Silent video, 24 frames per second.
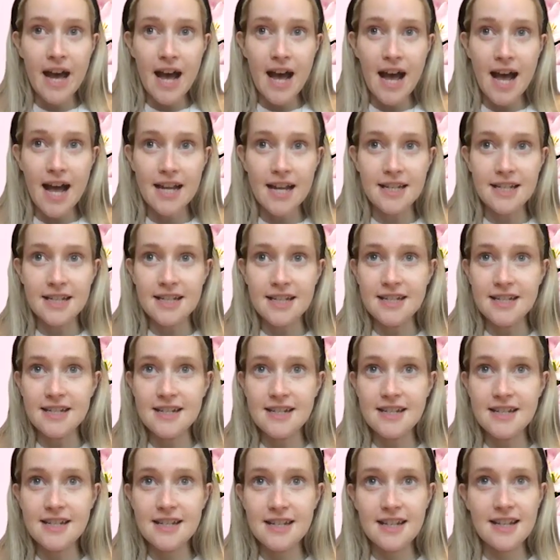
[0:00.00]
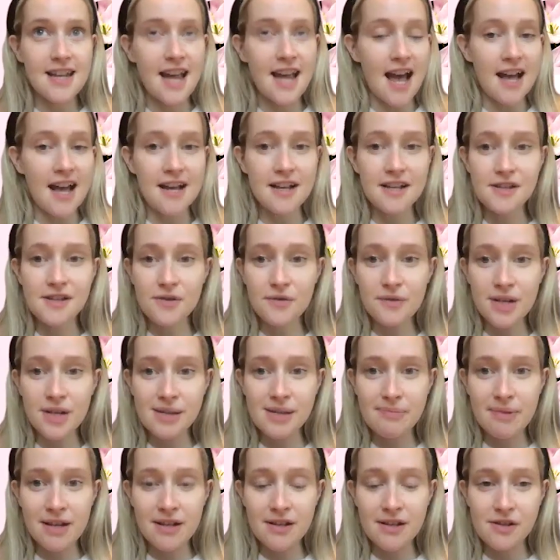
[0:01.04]
And yeah, it's always
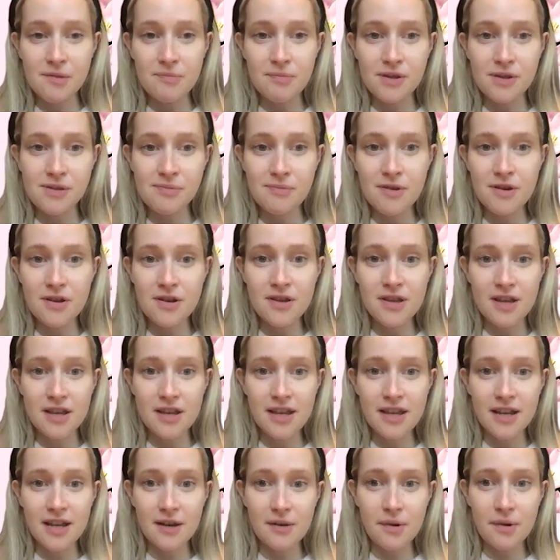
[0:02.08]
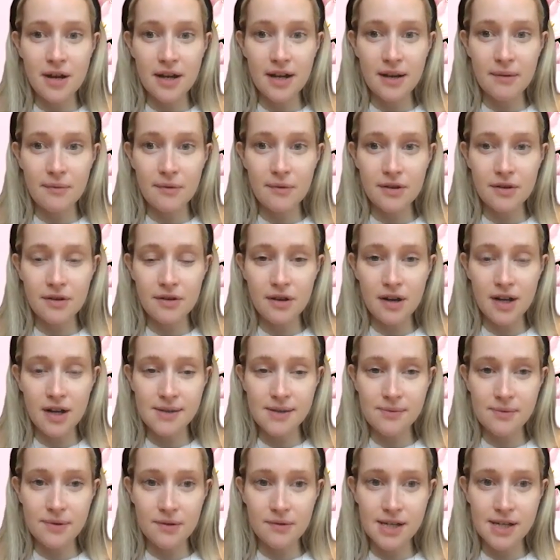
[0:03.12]
been super smooth. I think working with you guys,
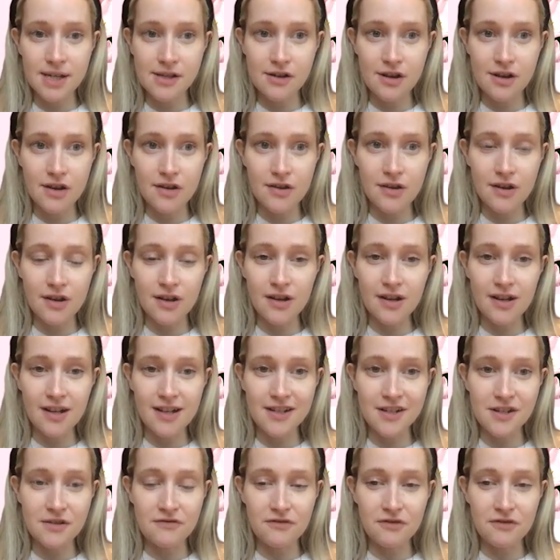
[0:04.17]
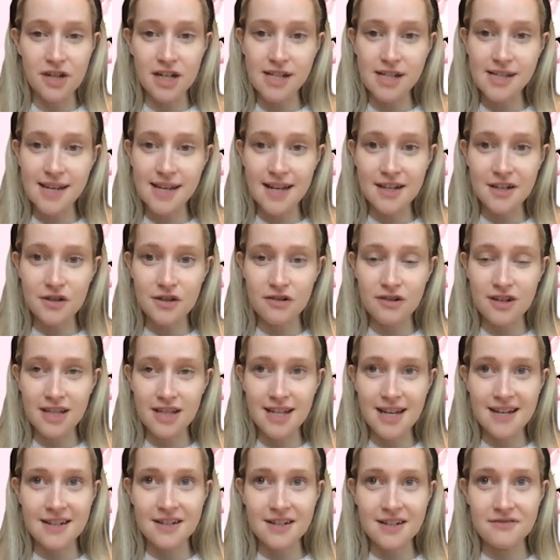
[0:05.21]
we always know that, as you've already said, you're at the
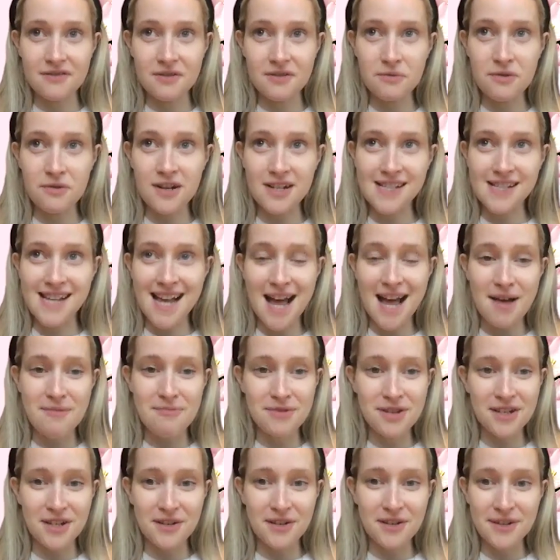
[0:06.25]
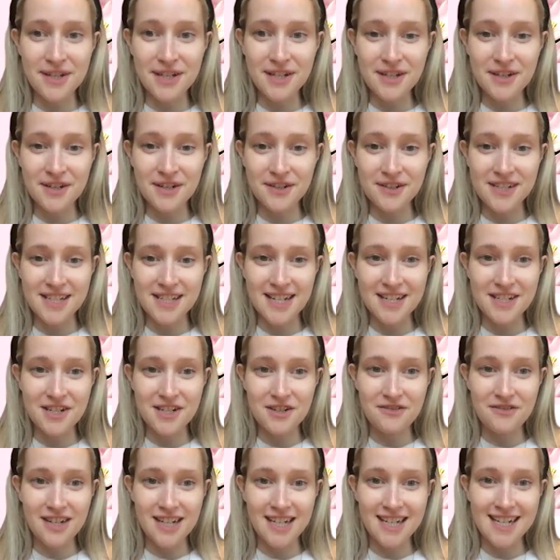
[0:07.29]
end of a WhatsApp, we can contact
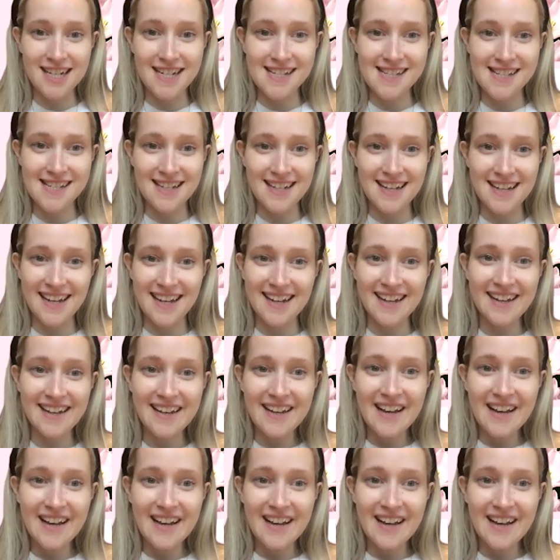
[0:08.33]
you really easily.